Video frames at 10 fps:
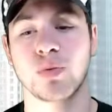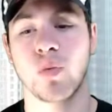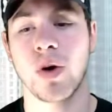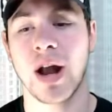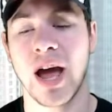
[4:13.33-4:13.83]

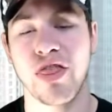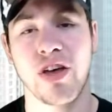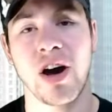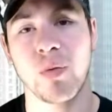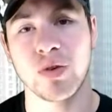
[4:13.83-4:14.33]
what I
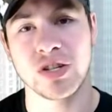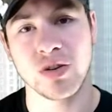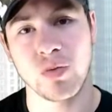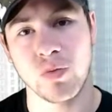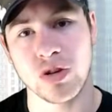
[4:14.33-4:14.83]
thought was
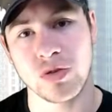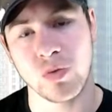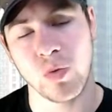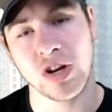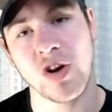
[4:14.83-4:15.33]

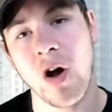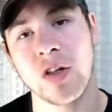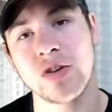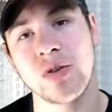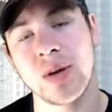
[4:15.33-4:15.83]
what Call
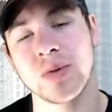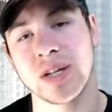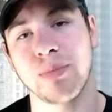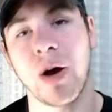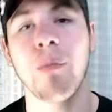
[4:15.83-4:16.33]
of Duty was
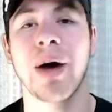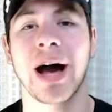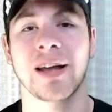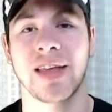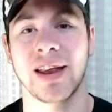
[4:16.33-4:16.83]
about
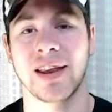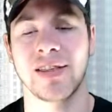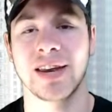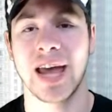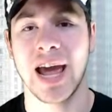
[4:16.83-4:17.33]
back then
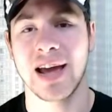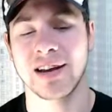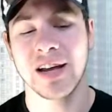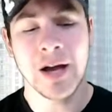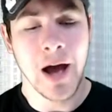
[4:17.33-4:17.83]
in the day,
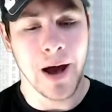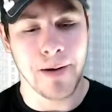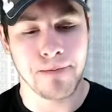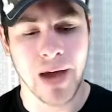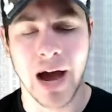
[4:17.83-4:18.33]
and
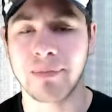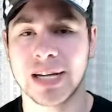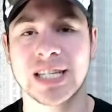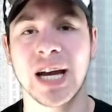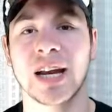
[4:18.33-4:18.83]
I'm
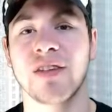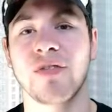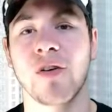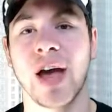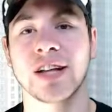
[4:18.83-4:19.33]
excited
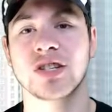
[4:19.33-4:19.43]
for that.